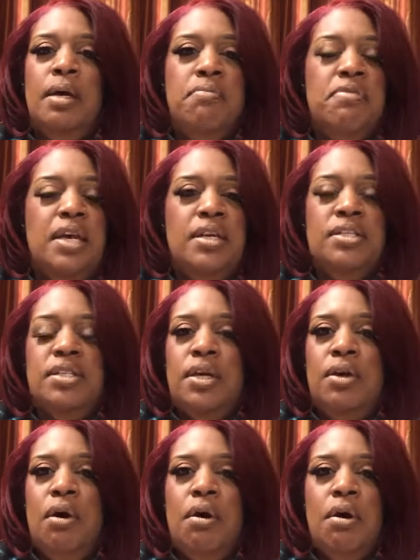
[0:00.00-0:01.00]
things that
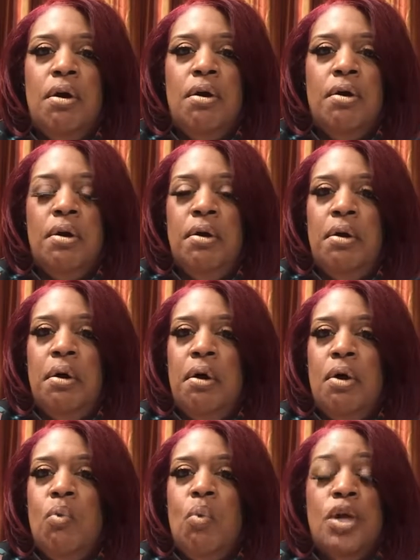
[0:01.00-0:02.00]
are
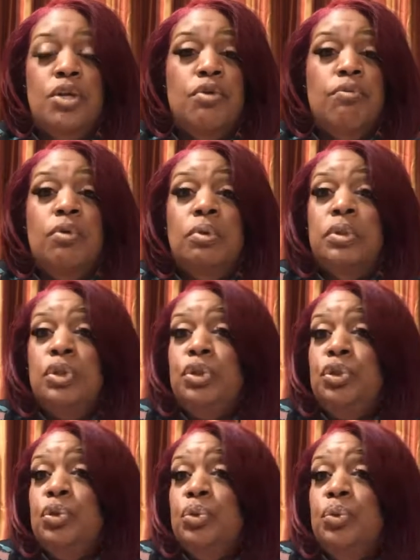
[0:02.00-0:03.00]
wonderful to
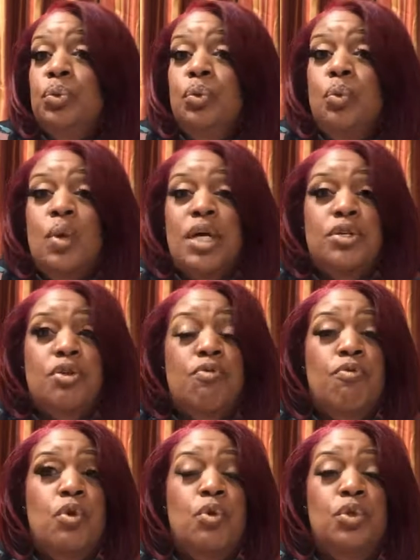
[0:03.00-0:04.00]
do,
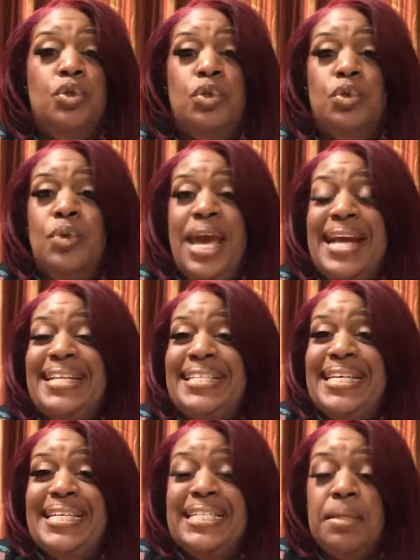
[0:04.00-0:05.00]
wonderful to
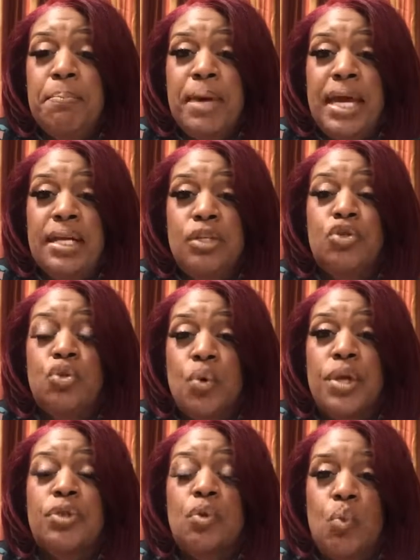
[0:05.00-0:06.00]
anticipate
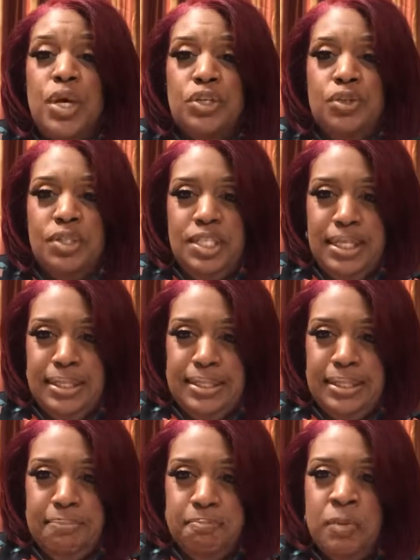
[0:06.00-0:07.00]
during the winter
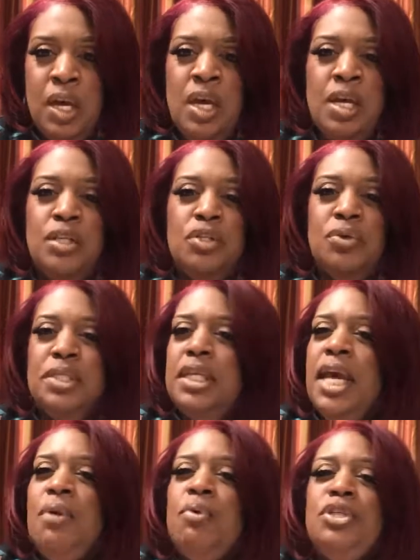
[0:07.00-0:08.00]
season. So
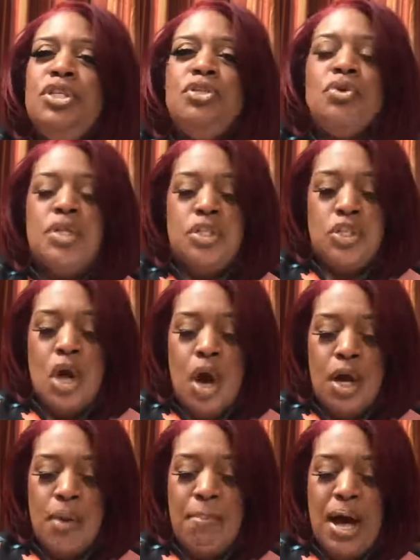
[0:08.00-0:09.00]
today we're just going to
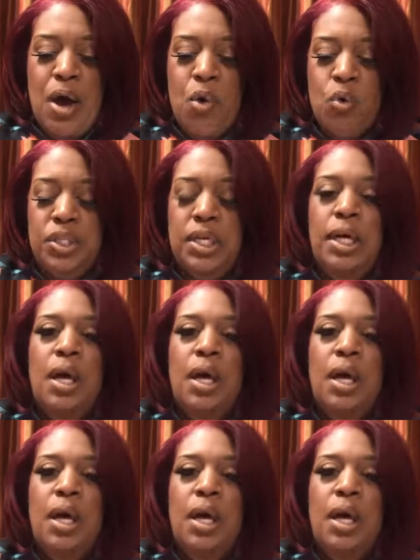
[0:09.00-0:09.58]
talk about